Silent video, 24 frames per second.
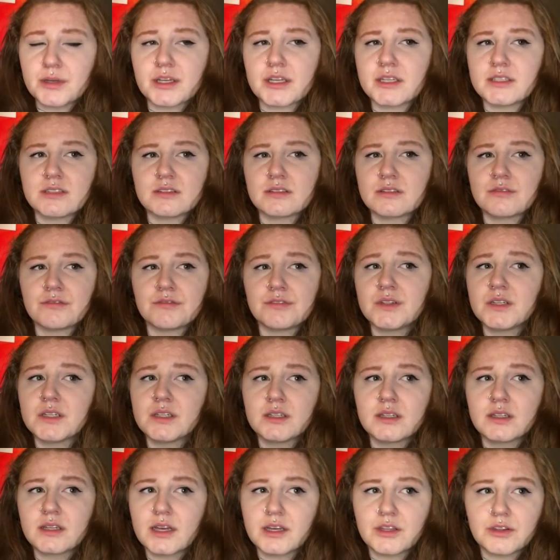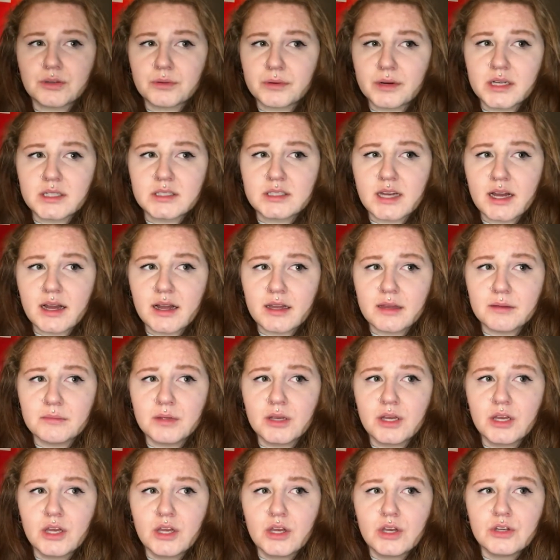It doesn't feel like the right time
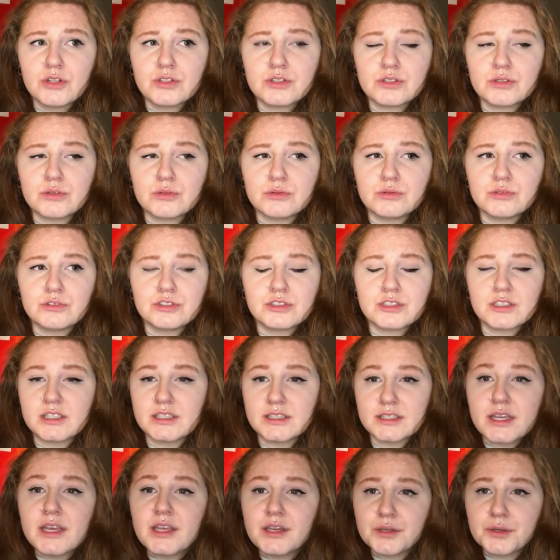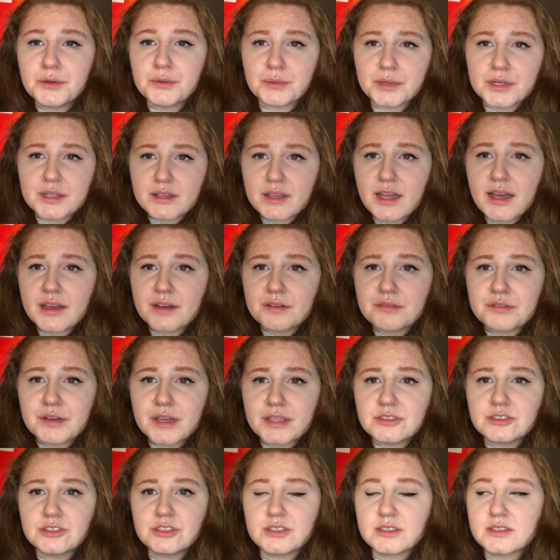to continue real life. It
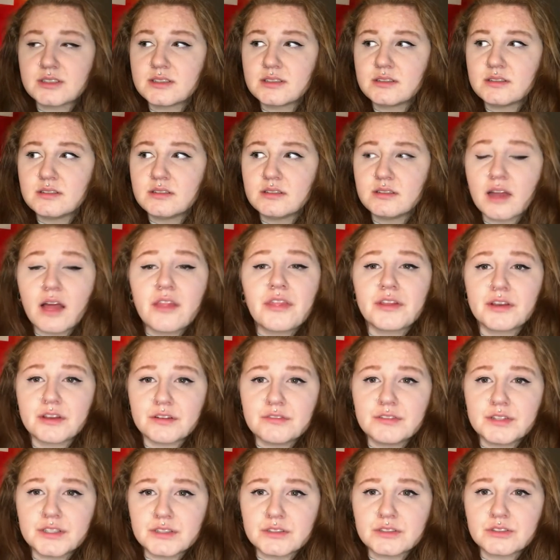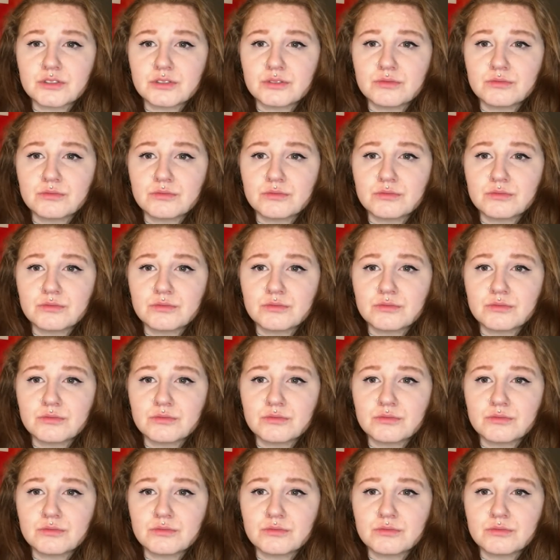just, nothing feels